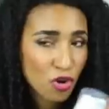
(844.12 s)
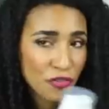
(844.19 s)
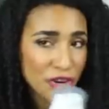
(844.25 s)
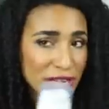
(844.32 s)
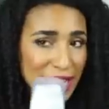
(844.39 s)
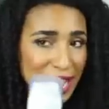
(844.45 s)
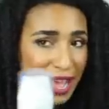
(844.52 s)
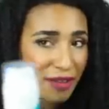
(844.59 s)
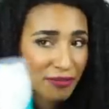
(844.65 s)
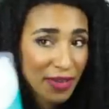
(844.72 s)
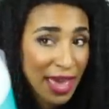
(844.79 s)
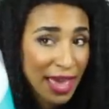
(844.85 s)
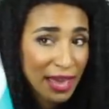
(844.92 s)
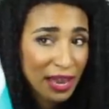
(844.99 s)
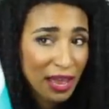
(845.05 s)
already have?
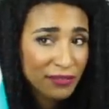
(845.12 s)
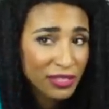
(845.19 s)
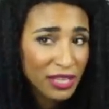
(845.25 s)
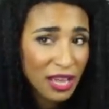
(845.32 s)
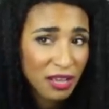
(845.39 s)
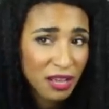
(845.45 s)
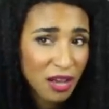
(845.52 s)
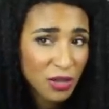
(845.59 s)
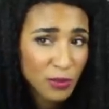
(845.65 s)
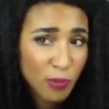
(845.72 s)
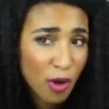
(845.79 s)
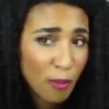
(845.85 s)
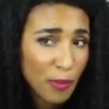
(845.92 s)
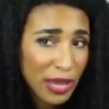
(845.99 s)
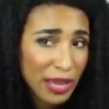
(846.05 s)
Hair loves it, curls
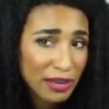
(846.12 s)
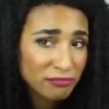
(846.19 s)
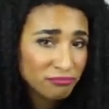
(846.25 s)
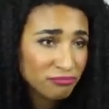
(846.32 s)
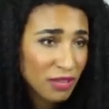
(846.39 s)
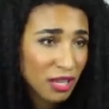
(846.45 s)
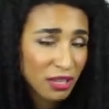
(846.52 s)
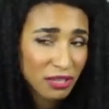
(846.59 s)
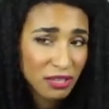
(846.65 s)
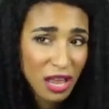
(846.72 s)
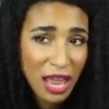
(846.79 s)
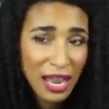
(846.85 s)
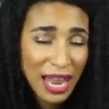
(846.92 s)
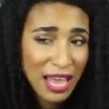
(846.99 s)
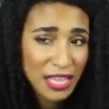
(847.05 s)
pop in,
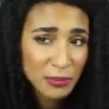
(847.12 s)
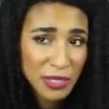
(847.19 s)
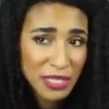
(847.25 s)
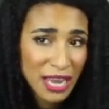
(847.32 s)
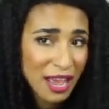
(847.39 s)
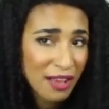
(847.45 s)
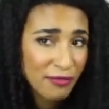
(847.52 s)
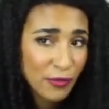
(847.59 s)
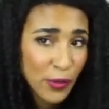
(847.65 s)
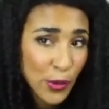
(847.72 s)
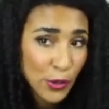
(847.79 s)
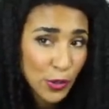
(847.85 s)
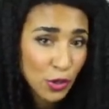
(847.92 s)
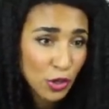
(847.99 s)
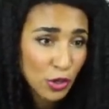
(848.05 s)
allows me to have
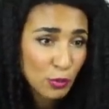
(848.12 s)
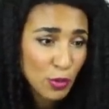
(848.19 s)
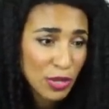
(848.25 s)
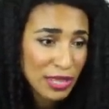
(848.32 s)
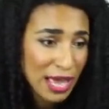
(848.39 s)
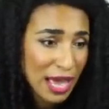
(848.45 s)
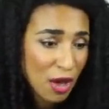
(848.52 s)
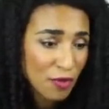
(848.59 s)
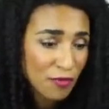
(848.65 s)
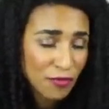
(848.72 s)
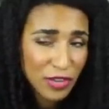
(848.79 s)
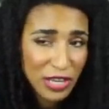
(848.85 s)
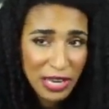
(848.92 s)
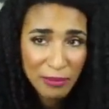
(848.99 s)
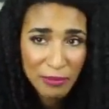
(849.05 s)
volume
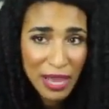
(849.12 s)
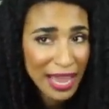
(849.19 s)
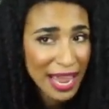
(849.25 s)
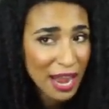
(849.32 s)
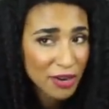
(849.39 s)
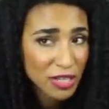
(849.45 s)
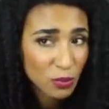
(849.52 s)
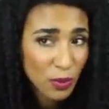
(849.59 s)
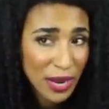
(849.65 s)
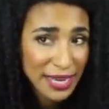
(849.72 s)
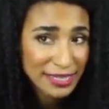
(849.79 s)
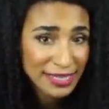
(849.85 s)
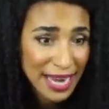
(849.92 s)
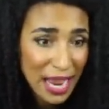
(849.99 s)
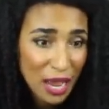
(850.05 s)
without feeling my hair is
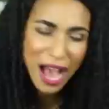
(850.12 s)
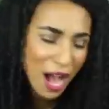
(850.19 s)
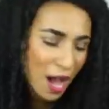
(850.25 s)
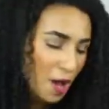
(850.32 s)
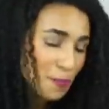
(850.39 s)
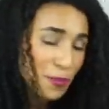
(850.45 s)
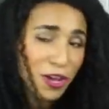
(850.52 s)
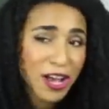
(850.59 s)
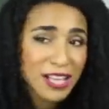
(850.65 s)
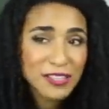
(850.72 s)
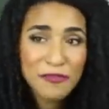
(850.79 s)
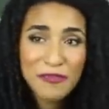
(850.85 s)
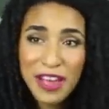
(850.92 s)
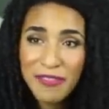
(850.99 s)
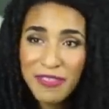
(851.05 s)
weighed down. I hope you
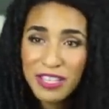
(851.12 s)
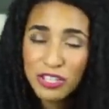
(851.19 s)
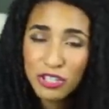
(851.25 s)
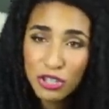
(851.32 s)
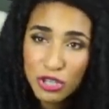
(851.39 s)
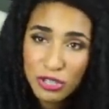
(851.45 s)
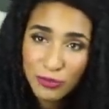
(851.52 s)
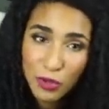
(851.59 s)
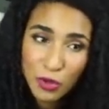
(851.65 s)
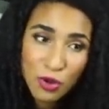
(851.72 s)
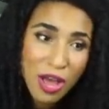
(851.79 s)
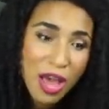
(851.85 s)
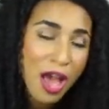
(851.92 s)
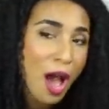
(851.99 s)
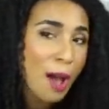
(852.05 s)
guys have found this
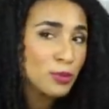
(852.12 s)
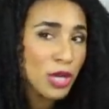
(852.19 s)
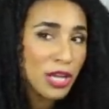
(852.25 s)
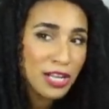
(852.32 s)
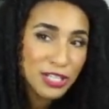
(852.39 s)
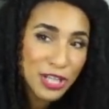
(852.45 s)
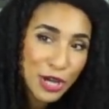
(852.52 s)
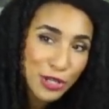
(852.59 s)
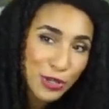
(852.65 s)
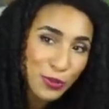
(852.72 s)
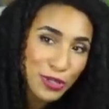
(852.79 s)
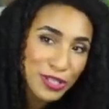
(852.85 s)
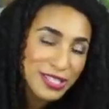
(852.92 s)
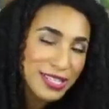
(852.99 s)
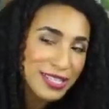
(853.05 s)
useful. I'm trying to turn
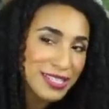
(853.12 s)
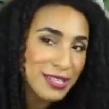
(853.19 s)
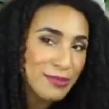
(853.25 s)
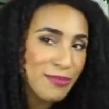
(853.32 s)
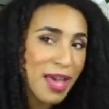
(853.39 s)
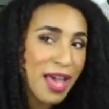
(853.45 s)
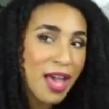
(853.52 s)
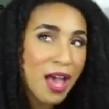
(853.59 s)
you on to some